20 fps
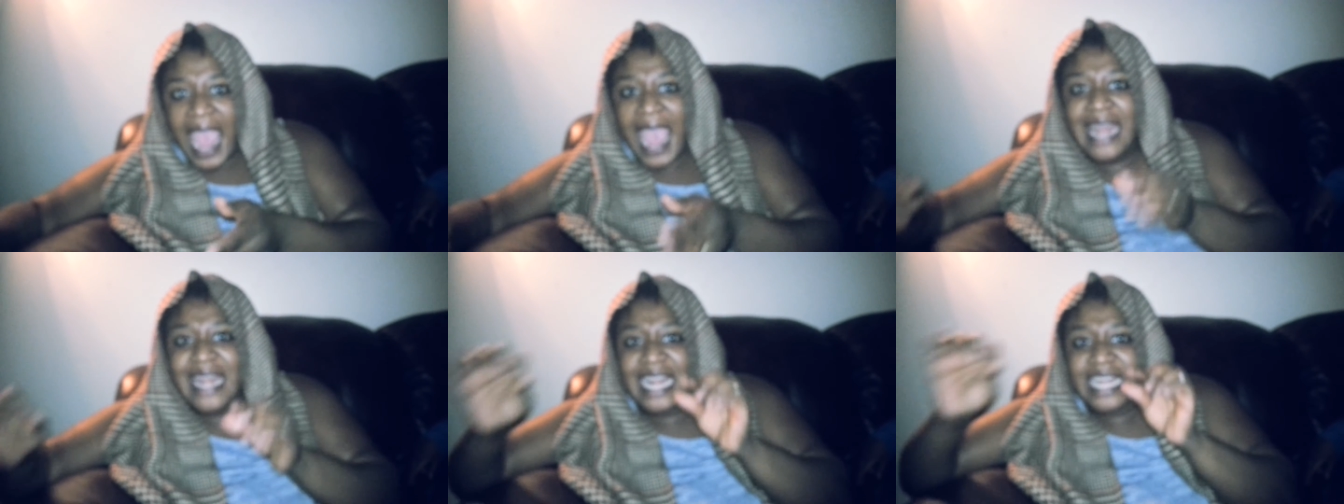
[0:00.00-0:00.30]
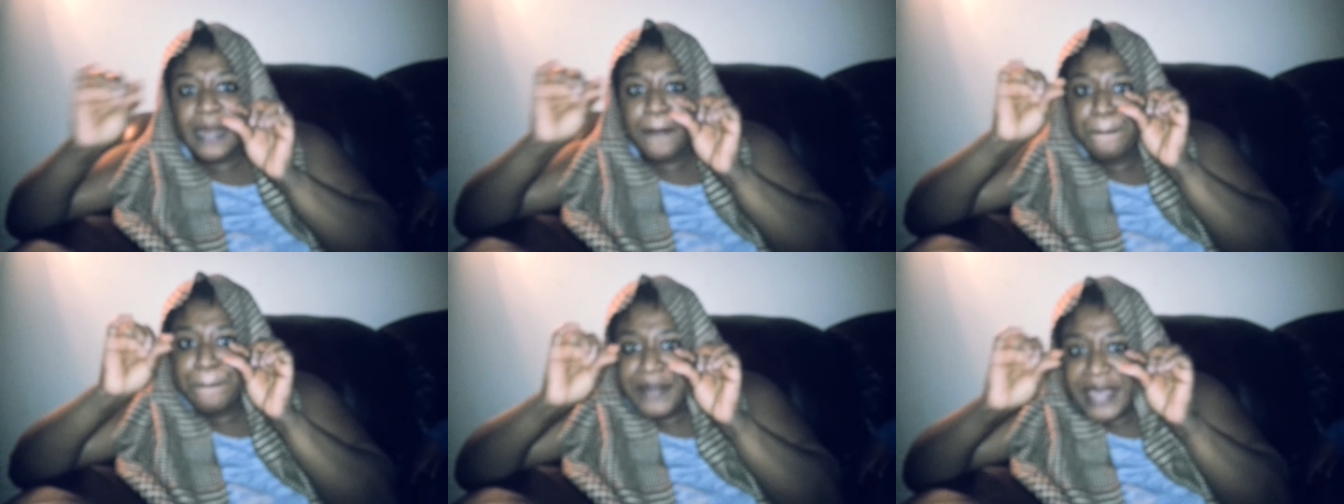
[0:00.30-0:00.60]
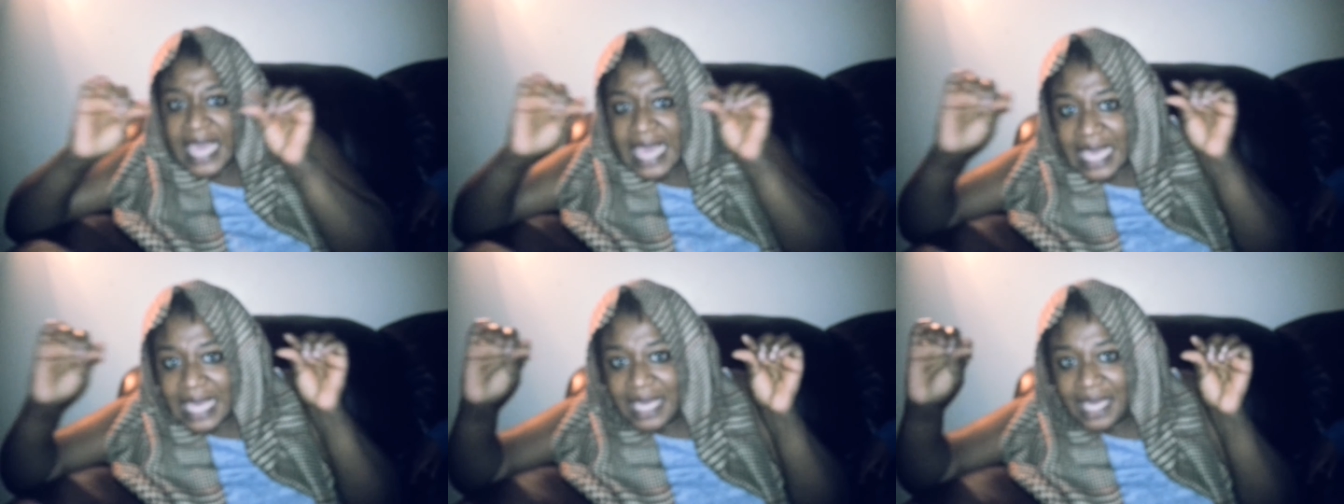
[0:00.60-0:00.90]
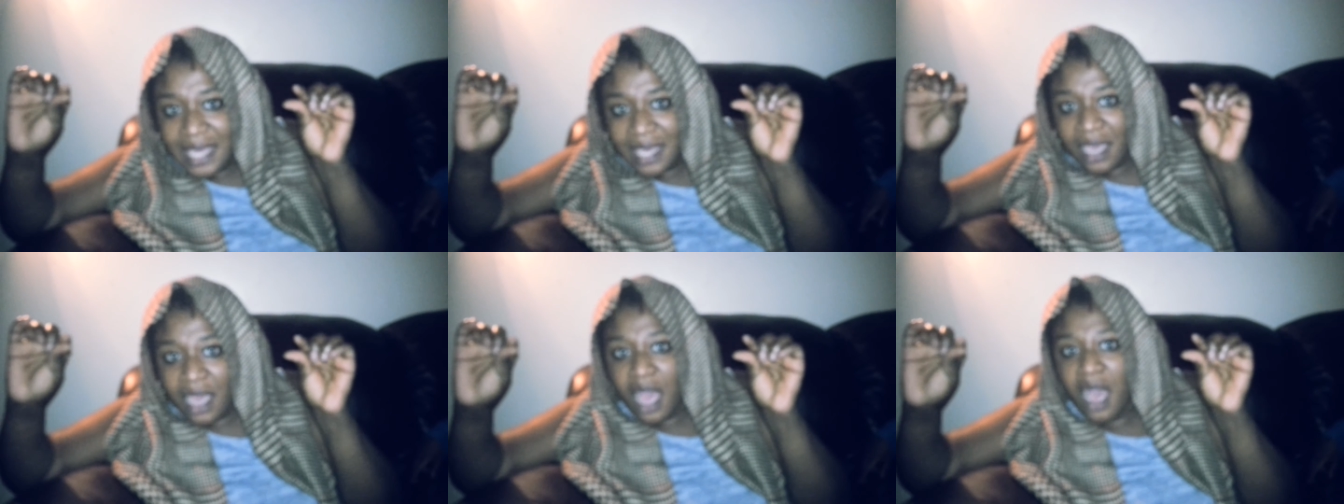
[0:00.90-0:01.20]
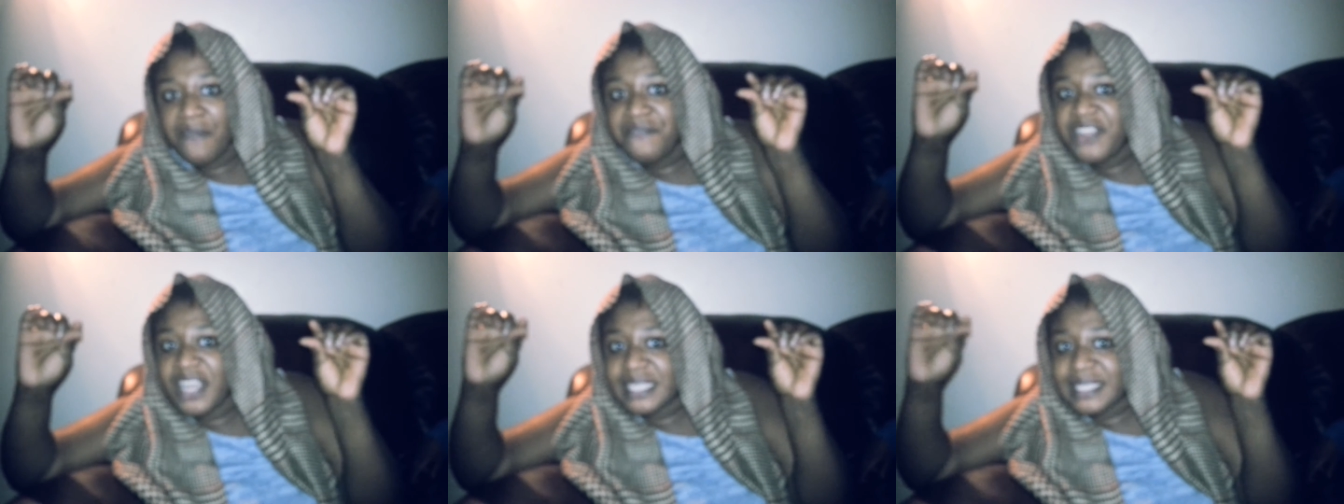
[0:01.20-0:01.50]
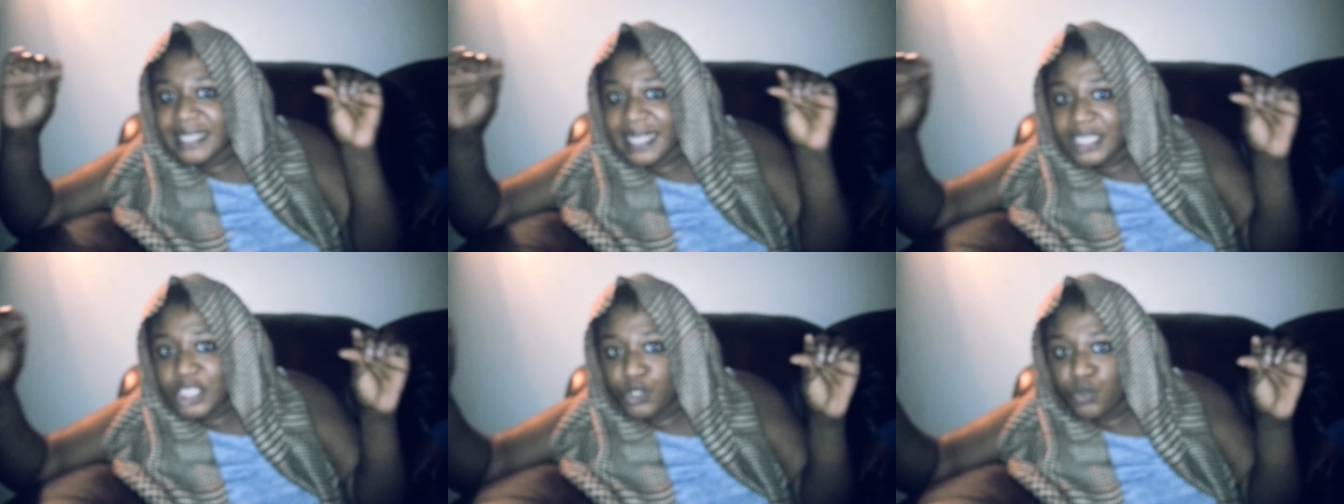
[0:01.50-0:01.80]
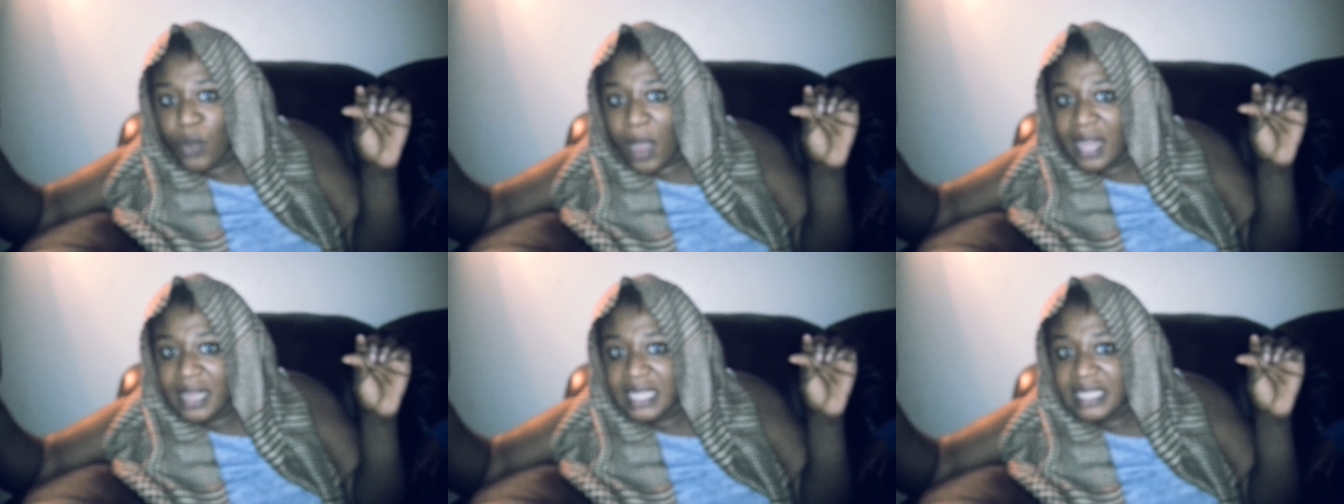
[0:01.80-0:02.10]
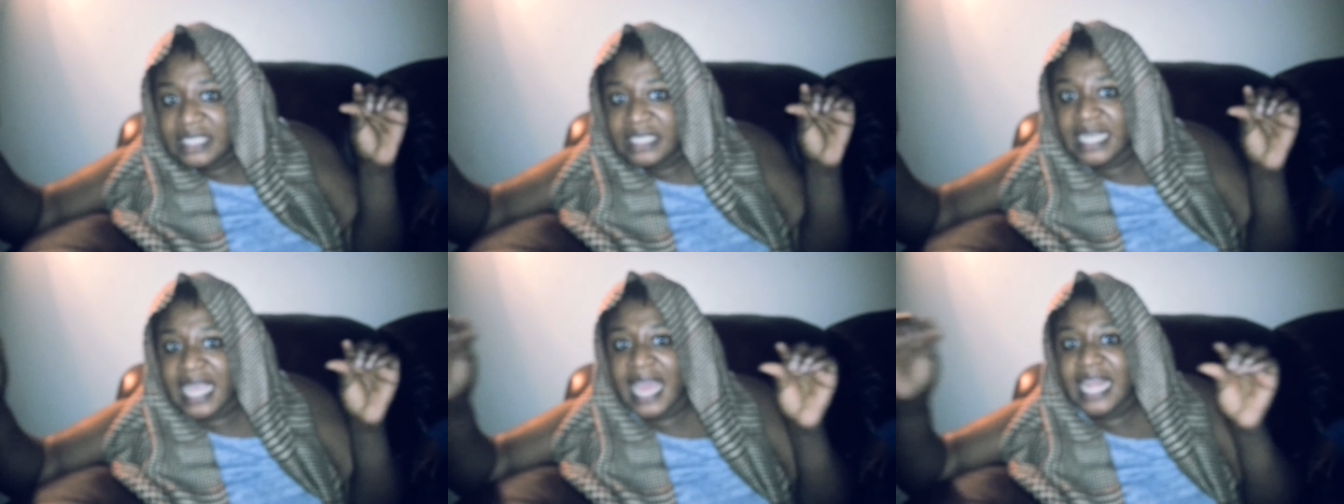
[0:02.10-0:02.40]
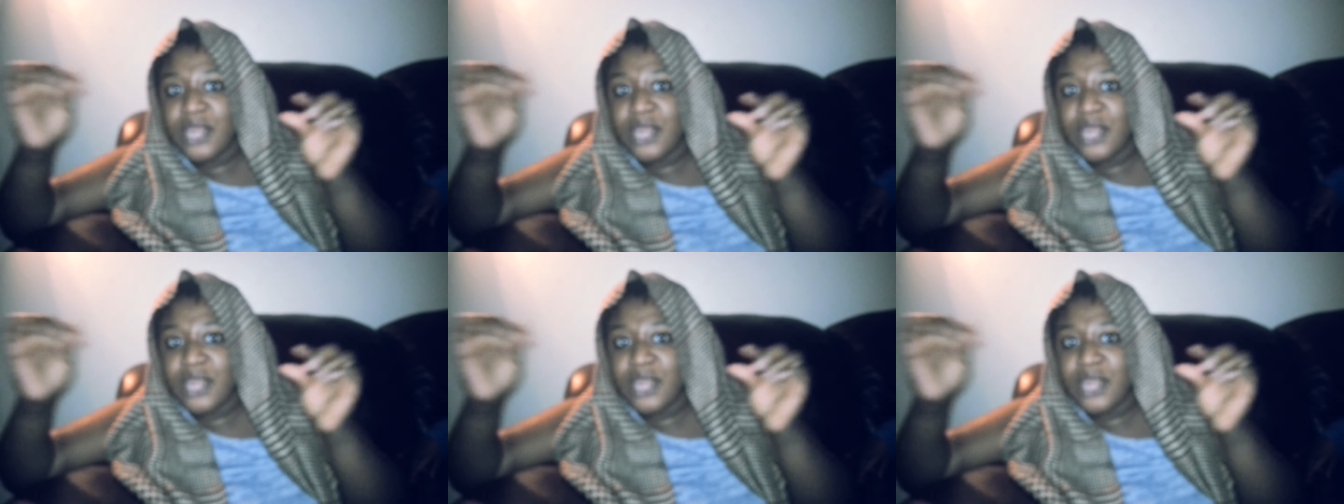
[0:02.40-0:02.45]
and at the peak of their sexuality,